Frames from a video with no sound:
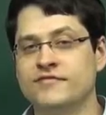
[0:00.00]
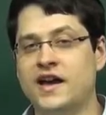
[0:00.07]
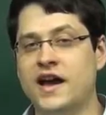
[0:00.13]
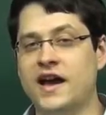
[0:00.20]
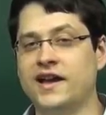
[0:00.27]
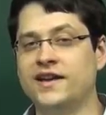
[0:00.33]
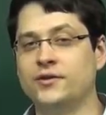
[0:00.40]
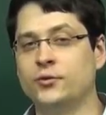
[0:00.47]

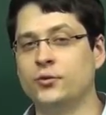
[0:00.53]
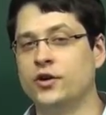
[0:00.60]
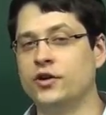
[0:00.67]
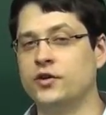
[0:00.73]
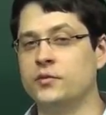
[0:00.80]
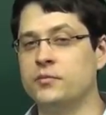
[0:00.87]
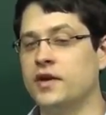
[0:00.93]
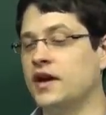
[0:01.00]
Hi, and
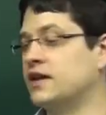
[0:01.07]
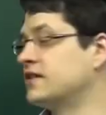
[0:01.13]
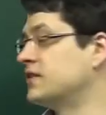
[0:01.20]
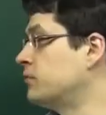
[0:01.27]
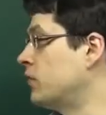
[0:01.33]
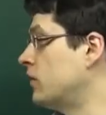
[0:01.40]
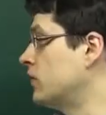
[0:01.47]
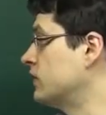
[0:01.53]
welcome back
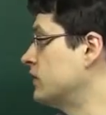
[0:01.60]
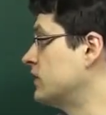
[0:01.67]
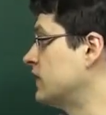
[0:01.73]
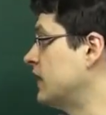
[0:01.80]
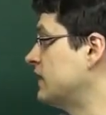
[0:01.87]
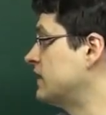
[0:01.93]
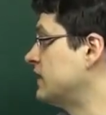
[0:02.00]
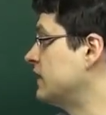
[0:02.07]
to Paul's
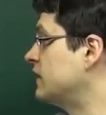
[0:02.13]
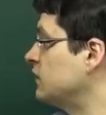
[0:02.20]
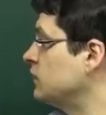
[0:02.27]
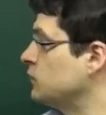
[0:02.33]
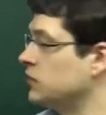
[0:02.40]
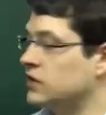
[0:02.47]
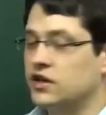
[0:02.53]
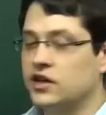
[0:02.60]
SAT
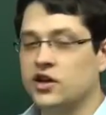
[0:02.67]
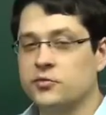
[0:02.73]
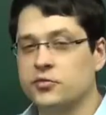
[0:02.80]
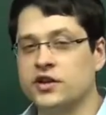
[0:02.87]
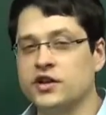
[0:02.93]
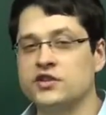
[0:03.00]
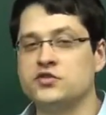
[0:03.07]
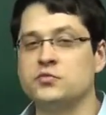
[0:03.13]
Reading
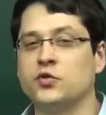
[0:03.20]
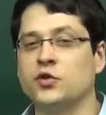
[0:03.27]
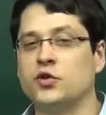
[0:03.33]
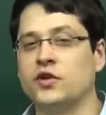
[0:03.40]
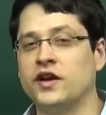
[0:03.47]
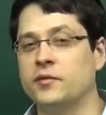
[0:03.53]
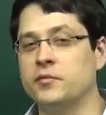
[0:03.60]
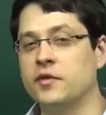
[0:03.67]
Comprehension
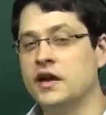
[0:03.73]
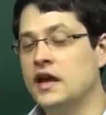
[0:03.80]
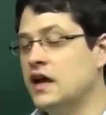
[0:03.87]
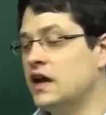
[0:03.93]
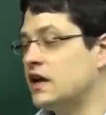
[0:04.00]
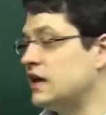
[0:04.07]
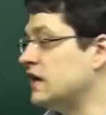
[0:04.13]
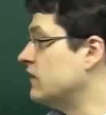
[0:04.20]
Program.
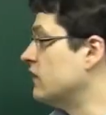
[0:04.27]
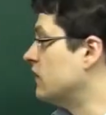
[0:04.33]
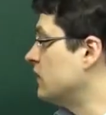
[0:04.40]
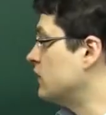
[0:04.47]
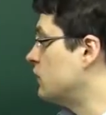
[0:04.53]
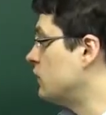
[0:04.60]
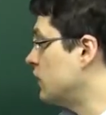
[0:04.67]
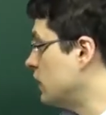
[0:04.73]
In
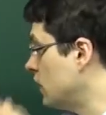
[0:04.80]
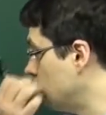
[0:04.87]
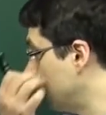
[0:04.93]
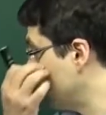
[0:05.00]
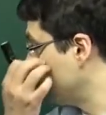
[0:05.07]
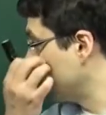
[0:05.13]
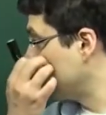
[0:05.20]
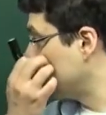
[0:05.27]
this video,
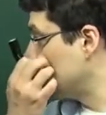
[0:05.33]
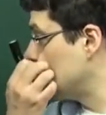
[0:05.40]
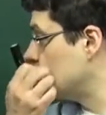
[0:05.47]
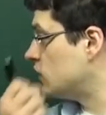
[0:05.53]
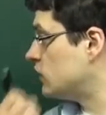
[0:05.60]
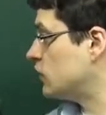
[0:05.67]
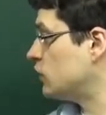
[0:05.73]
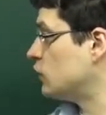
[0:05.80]
we're
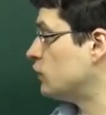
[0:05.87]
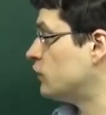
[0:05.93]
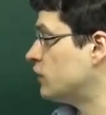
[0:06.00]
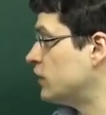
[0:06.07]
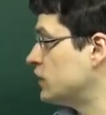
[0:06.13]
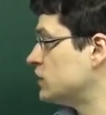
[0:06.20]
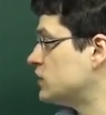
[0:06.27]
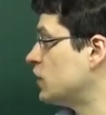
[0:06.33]
going to
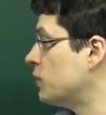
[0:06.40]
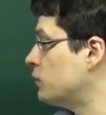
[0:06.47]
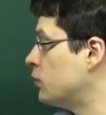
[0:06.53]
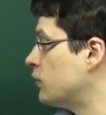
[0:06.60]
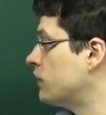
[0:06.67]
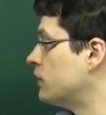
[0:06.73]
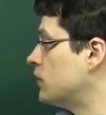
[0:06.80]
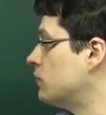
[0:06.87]
finish up
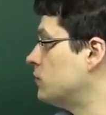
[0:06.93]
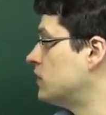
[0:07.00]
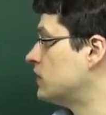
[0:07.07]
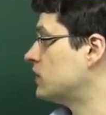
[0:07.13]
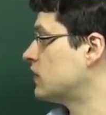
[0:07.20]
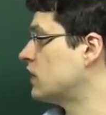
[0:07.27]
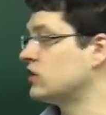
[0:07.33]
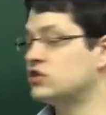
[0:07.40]
with some
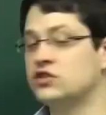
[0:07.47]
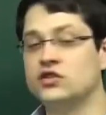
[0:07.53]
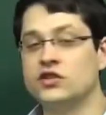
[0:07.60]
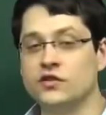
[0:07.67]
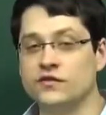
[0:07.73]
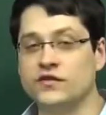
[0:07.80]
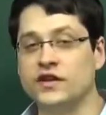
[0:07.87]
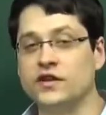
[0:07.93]
discussion
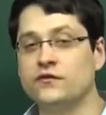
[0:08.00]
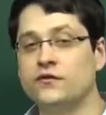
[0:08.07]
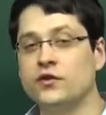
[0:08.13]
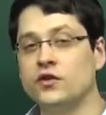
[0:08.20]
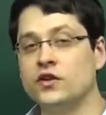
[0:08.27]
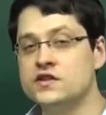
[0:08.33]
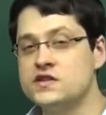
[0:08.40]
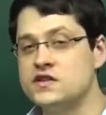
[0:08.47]
of
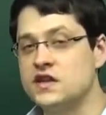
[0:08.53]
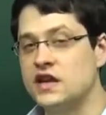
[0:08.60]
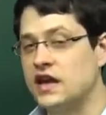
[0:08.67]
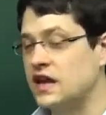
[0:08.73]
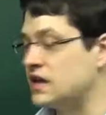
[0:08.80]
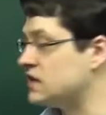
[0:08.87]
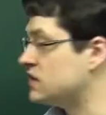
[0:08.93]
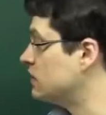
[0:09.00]
inference
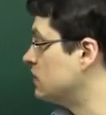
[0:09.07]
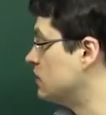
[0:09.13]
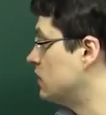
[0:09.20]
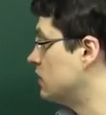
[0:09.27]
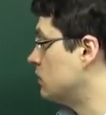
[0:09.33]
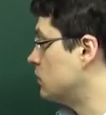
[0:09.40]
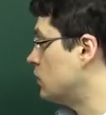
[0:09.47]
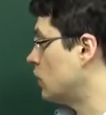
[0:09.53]
and
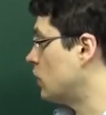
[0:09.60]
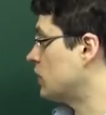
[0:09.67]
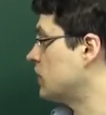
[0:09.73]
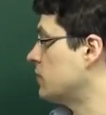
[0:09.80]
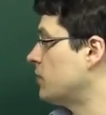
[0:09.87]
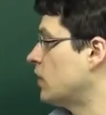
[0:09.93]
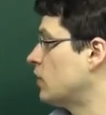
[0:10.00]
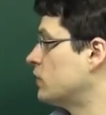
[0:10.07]

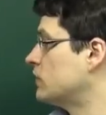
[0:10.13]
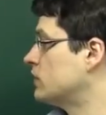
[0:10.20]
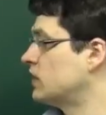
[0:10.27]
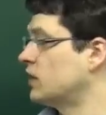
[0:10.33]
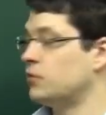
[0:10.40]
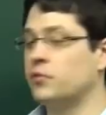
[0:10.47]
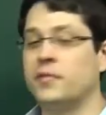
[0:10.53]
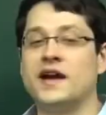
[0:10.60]
talking about
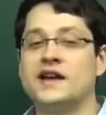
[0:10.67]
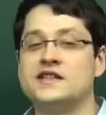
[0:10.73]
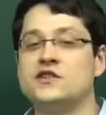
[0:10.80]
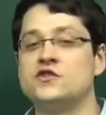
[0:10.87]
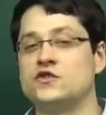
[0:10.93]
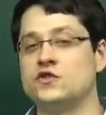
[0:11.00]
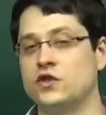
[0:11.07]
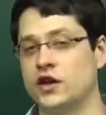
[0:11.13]
double
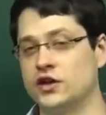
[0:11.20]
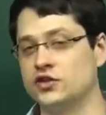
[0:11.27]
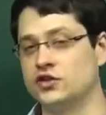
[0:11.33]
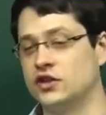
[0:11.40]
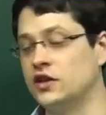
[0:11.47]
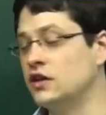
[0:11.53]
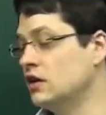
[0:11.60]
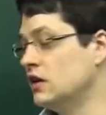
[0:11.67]
passage
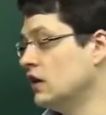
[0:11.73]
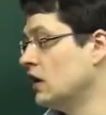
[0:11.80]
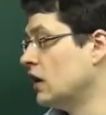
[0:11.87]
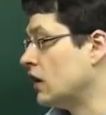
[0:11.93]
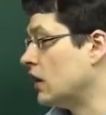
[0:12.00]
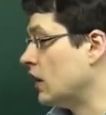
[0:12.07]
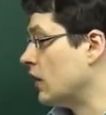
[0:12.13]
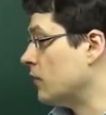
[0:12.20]
strategy.
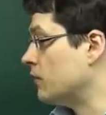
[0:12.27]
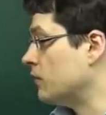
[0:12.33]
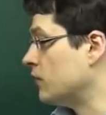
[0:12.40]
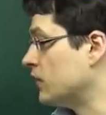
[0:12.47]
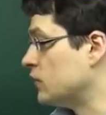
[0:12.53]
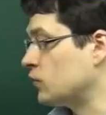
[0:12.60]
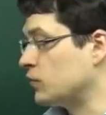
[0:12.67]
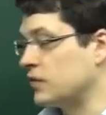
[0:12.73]

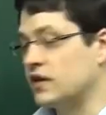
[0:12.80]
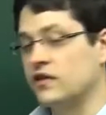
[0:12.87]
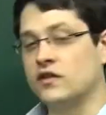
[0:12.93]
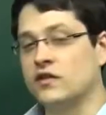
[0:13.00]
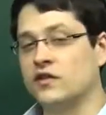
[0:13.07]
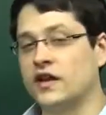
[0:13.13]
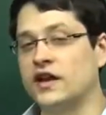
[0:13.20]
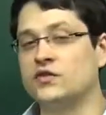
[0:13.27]
This will be the
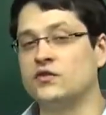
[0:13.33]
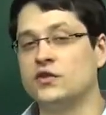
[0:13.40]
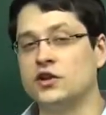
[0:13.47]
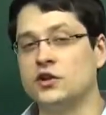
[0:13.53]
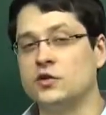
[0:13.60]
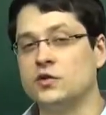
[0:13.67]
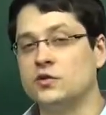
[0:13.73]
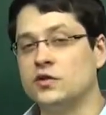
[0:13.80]
last
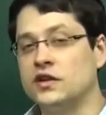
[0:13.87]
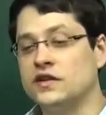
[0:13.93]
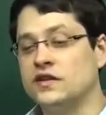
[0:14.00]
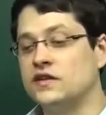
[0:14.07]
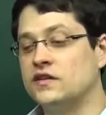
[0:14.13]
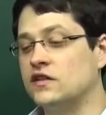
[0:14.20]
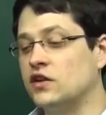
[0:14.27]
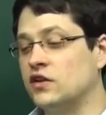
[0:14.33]
video in
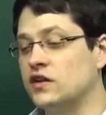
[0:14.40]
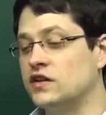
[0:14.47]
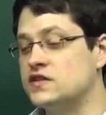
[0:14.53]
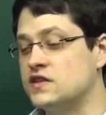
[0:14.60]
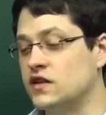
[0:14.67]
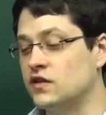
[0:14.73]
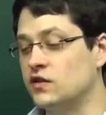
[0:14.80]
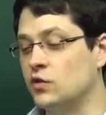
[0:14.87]
the
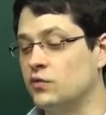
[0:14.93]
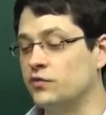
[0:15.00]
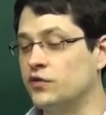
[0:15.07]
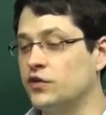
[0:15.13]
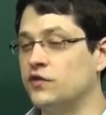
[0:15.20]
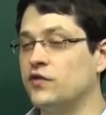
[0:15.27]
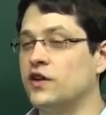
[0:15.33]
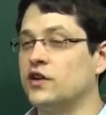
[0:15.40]
series, and
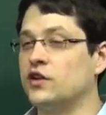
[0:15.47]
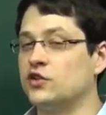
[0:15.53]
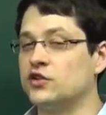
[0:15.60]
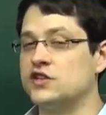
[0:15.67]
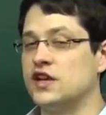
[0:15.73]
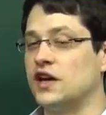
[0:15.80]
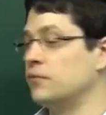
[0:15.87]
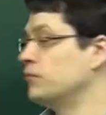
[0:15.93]
hopefully you've had a
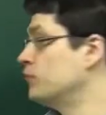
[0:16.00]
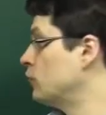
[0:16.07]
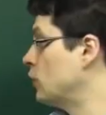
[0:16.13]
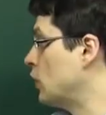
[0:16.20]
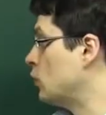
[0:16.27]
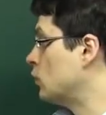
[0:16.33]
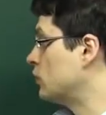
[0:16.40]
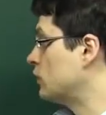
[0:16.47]
good time.
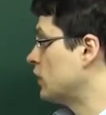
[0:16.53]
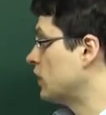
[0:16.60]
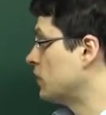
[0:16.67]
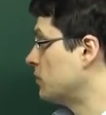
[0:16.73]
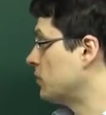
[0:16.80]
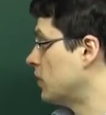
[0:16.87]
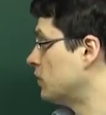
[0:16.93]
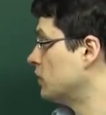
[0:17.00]
We'll talk
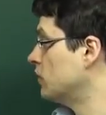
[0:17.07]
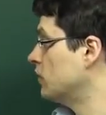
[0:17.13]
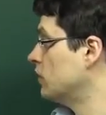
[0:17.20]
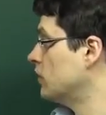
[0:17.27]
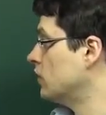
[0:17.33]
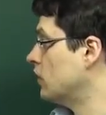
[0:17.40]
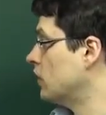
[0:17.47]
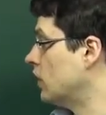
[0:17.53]
about
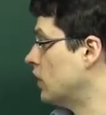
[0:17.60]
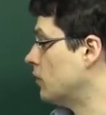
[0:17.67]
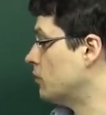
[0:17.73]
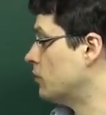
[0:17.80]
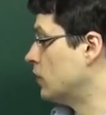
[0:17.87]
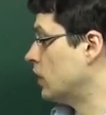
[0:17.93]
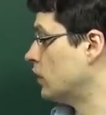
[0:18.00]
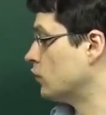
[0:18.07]

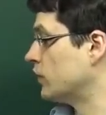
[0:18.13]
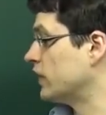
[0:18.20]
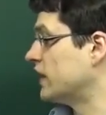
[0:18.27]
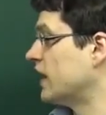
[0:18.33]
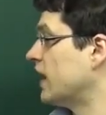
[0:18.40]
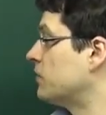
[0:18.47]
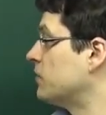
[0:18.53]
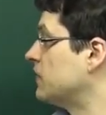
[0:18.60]
a
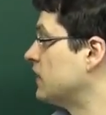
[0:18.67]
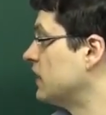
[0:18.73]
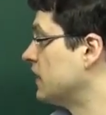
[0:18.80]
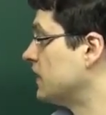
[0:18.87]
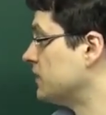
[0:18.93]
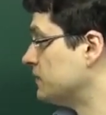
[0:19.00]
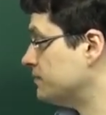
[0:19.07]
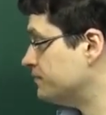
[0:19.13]
recap in the
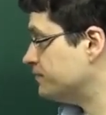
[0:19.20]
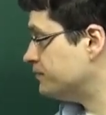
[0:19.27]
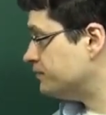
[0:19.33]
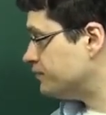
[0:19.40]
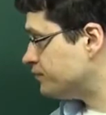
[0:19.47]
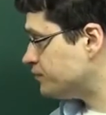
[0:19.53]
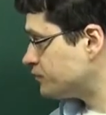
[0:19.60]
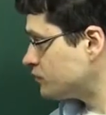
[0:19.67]
end.
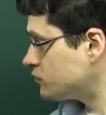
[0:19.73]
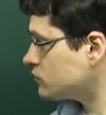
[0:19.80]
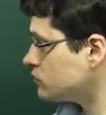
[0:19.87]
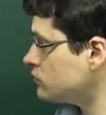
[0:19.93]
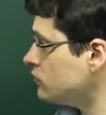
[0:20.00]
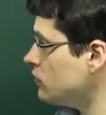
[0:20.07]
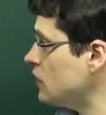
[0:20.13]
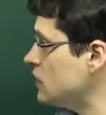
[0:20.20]

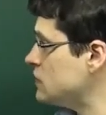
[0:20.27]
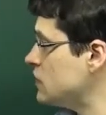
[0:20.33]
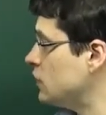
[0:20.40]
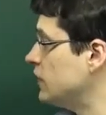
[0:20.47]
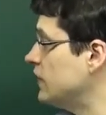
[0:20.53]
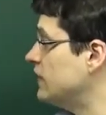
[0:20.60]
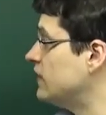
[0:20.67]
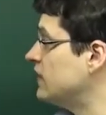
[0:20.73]

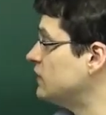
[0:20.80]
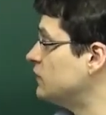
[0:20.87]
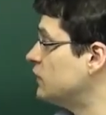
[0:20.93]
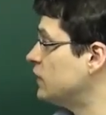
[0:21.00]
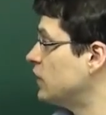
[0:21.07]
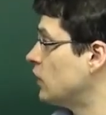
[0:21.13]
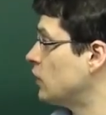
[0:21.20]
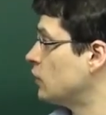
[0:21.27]
So in this
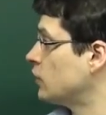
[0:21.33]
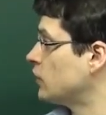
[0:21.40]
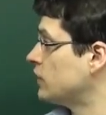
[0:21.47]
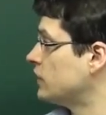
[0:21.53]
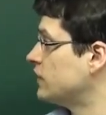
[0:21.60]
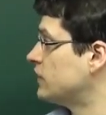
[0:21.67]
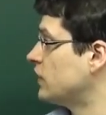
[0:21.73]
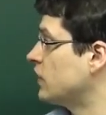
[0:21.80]
video, we're
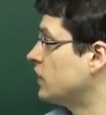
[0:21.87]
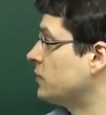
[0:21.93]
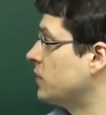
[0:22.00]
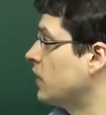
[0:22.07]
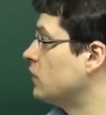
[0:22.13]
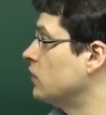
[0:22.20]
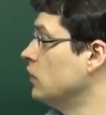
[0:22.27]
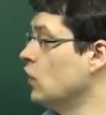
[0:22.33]
going to talk
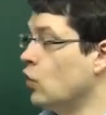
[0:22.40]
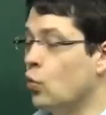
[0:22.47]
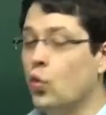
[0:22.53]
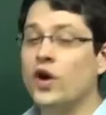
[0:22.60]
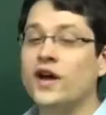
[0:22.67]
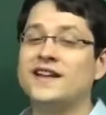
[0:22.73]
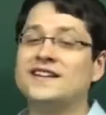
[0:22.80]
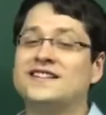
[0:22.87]
about
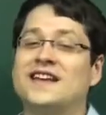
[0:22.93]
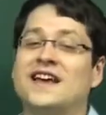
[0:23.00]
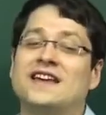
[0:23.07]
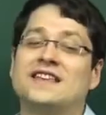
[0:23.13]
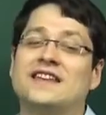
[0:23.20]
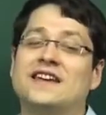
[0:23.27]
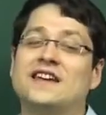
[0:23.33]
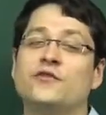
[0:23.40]
what
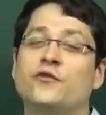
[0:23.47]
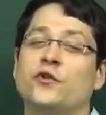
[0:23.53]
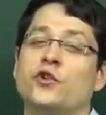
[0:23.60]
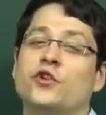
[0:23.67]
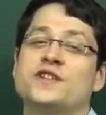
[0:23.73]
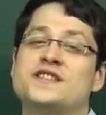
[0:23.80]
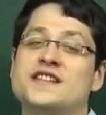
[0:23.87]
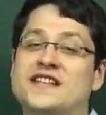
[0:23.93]
exactly
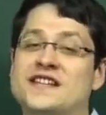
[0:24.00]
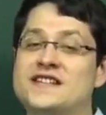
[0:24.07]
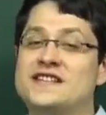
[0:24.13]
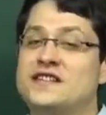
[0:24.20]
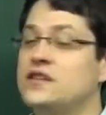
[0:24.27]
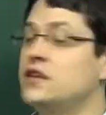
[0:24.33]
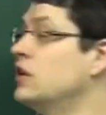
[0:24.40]
inference is.